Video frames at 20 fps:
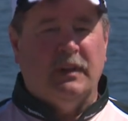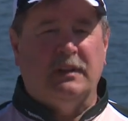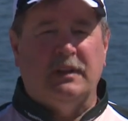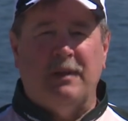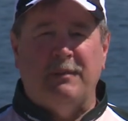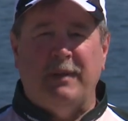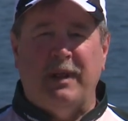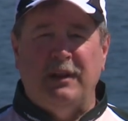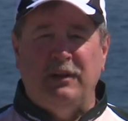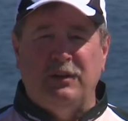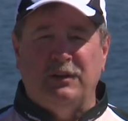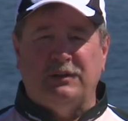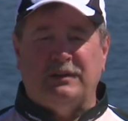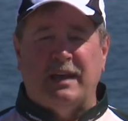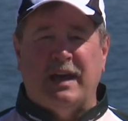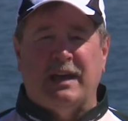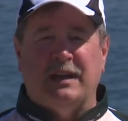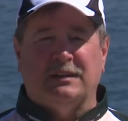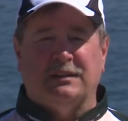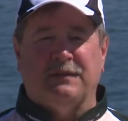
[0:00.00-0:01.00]
They may use
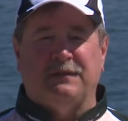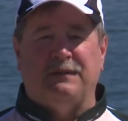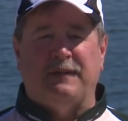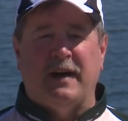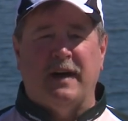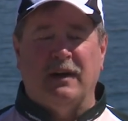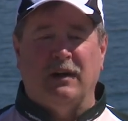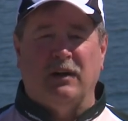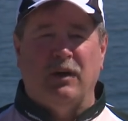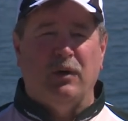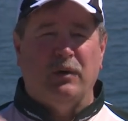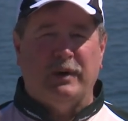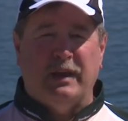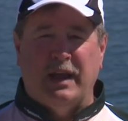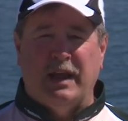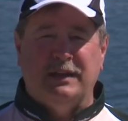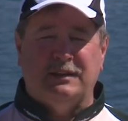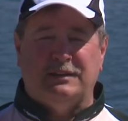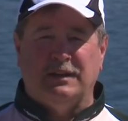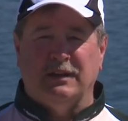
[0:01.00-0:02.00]
that as a final
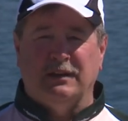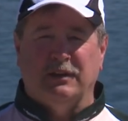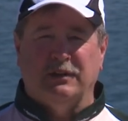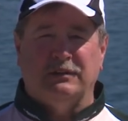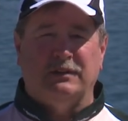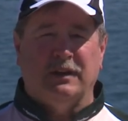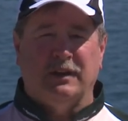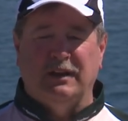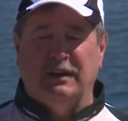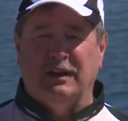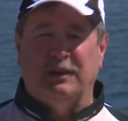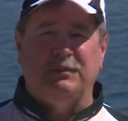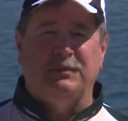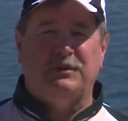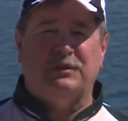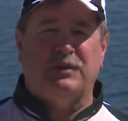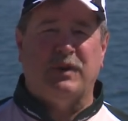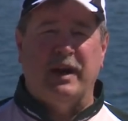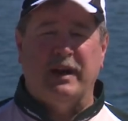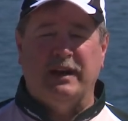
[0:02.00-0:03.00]
okay signal to end up
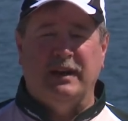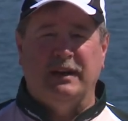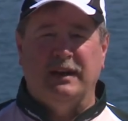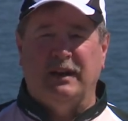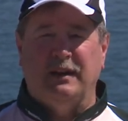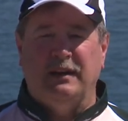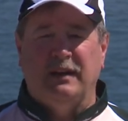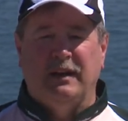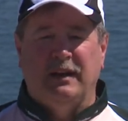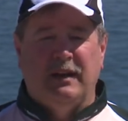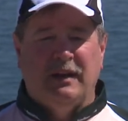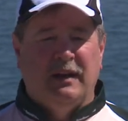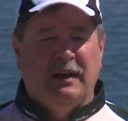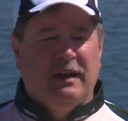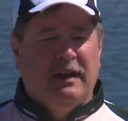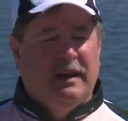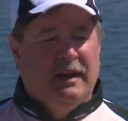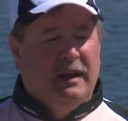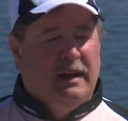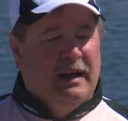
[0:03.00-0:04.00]
striking it.
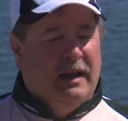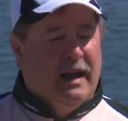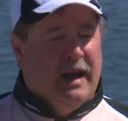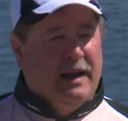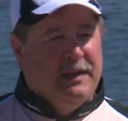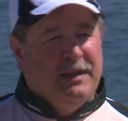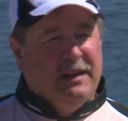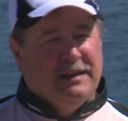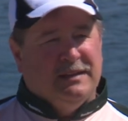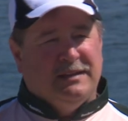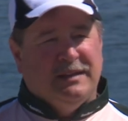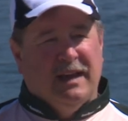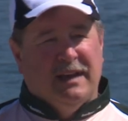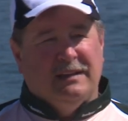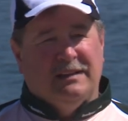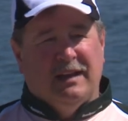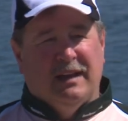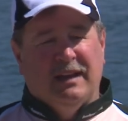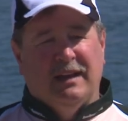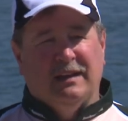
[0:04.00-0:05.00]
I think
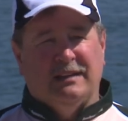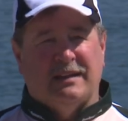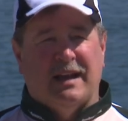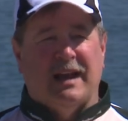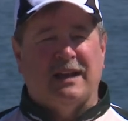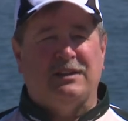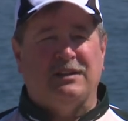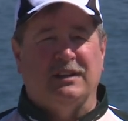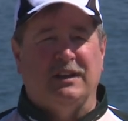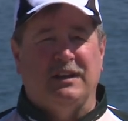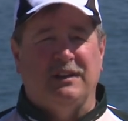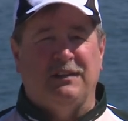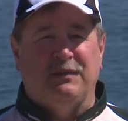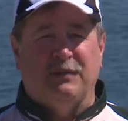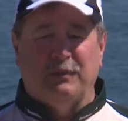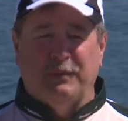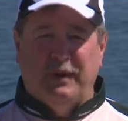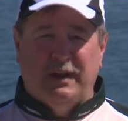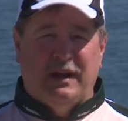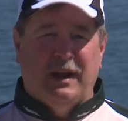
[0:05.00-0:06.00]
scent is actually,
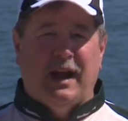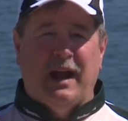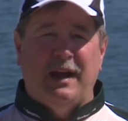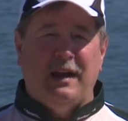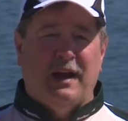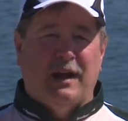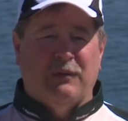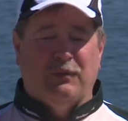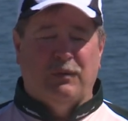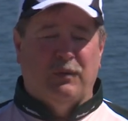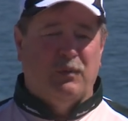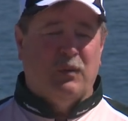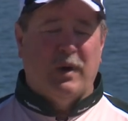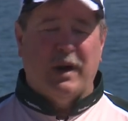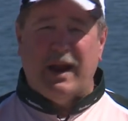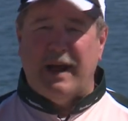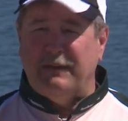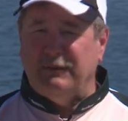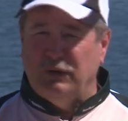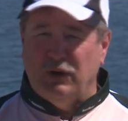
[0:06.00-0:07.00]
for me, from
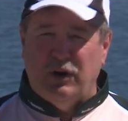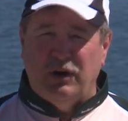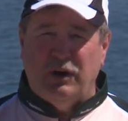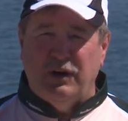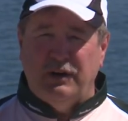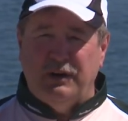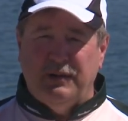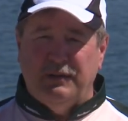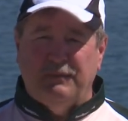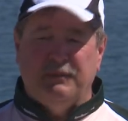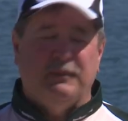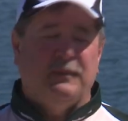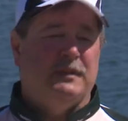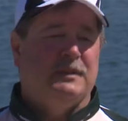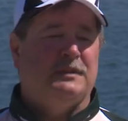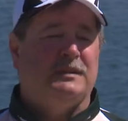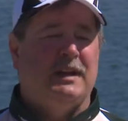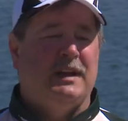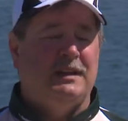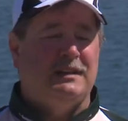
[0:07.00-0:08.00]
what I've learned,
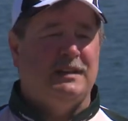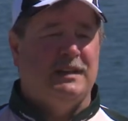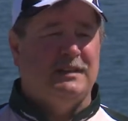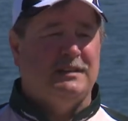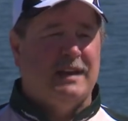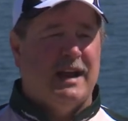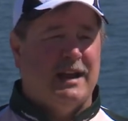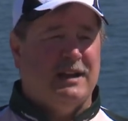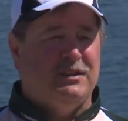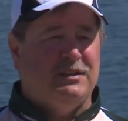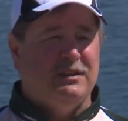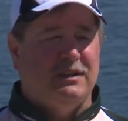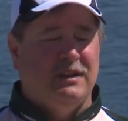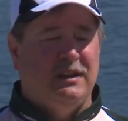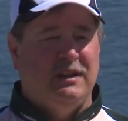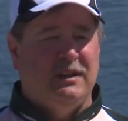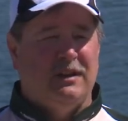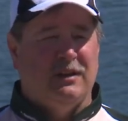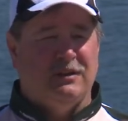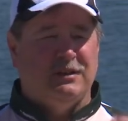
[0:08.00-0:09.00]
scent is
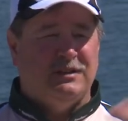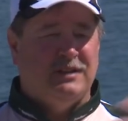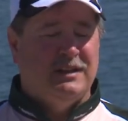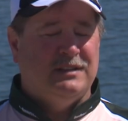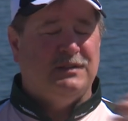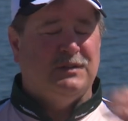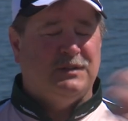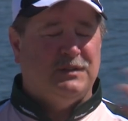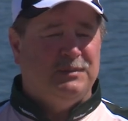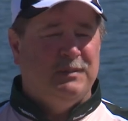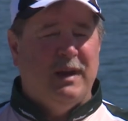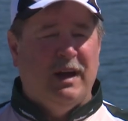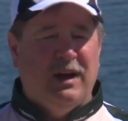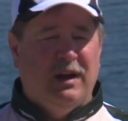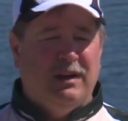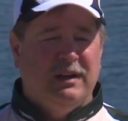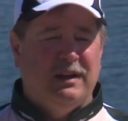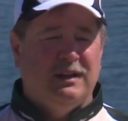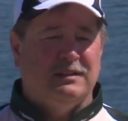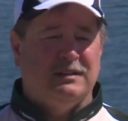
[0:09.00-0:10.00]
actually, or sense of
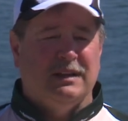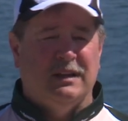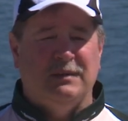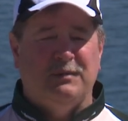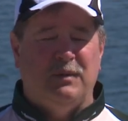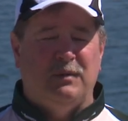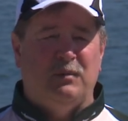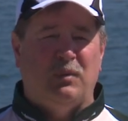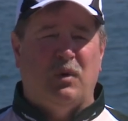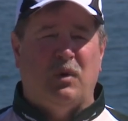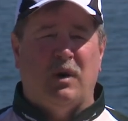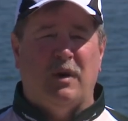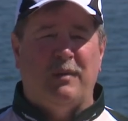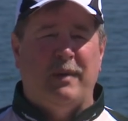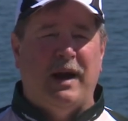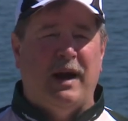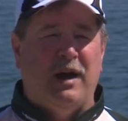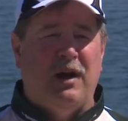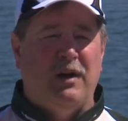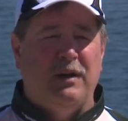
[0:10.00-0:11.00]
smell, is a little bit more
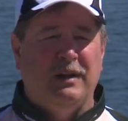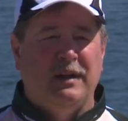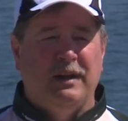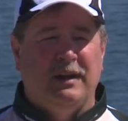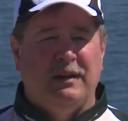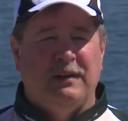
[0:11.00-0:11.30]
about